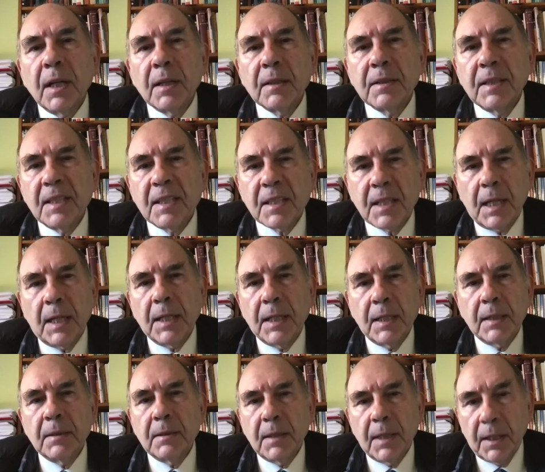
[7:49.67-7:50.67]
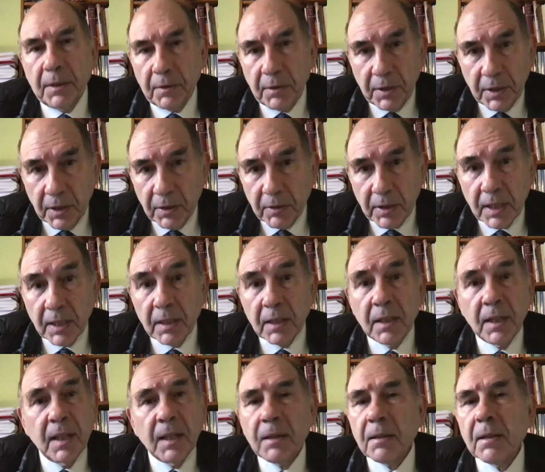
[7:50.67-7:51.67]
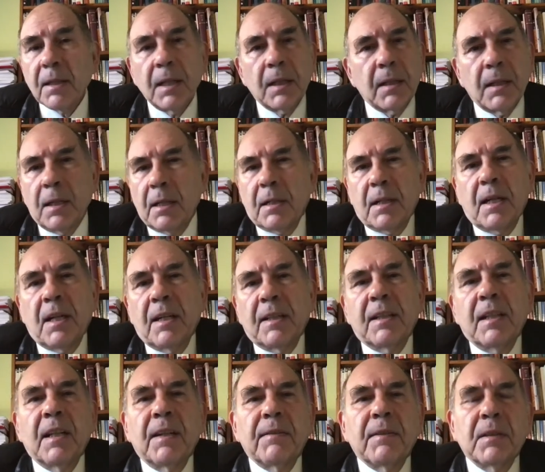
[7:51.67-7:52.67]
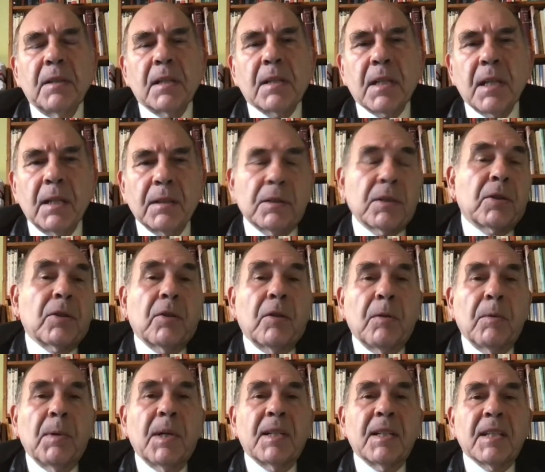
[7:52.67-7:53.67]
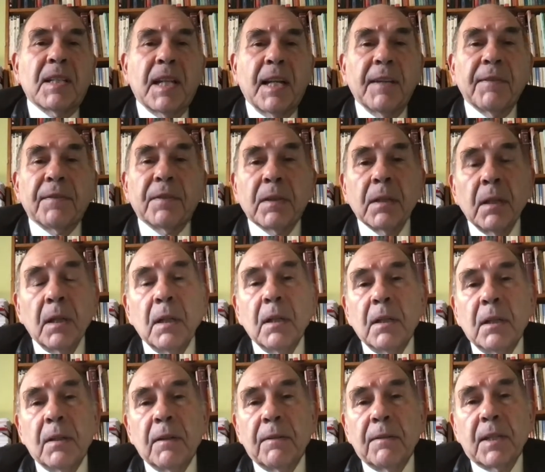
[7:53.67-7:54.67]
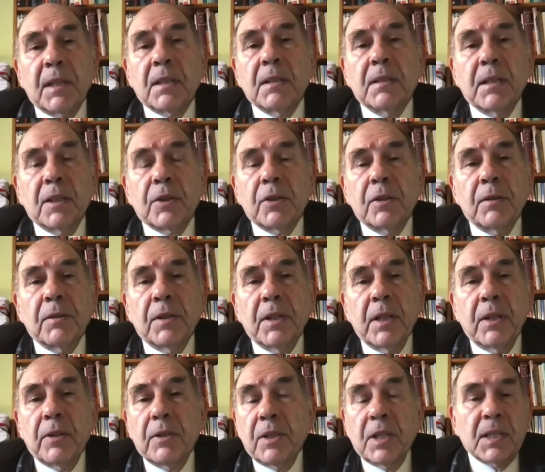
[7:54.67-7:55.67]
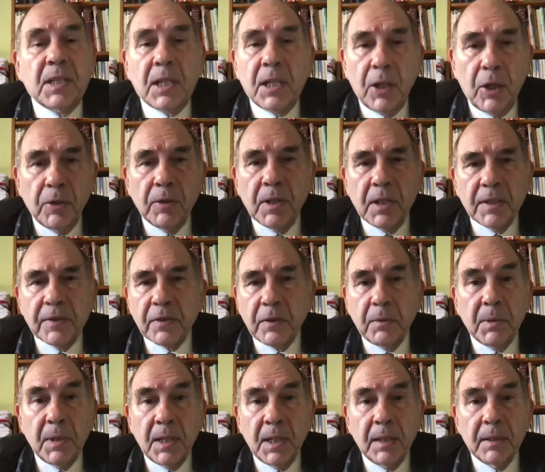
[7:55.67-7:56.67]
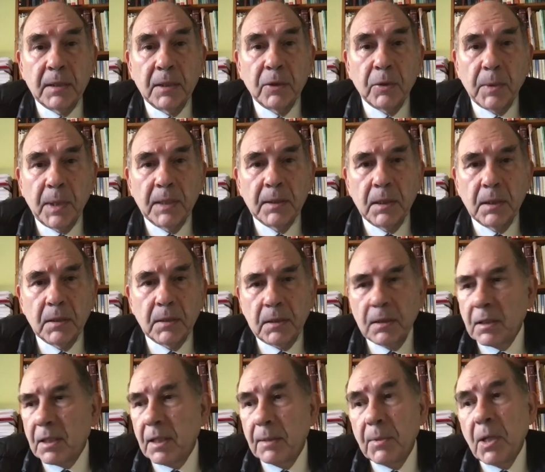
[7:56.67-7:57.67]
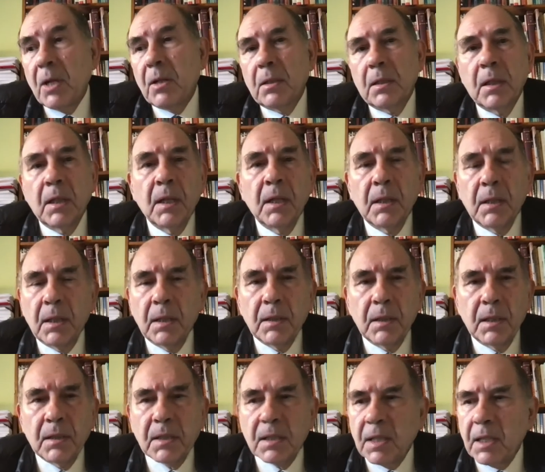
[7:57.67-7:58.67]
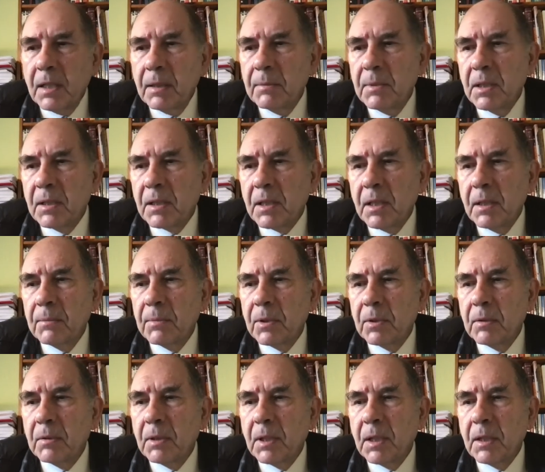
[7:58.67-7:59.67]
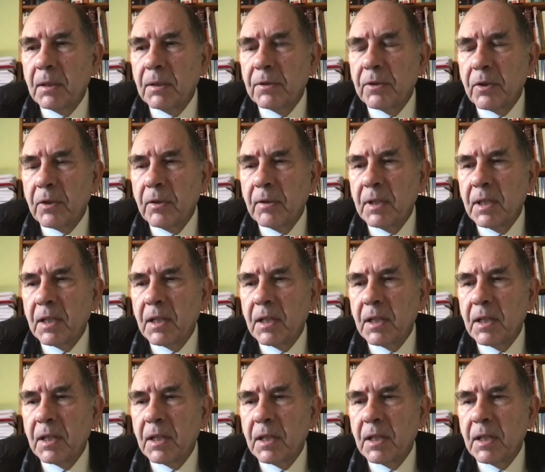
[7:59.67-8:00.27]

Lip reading: design and theory that are hardly ever discussed. So what is left of architectural theory? Just slogans from the 1920s? Come on, it's time to throw the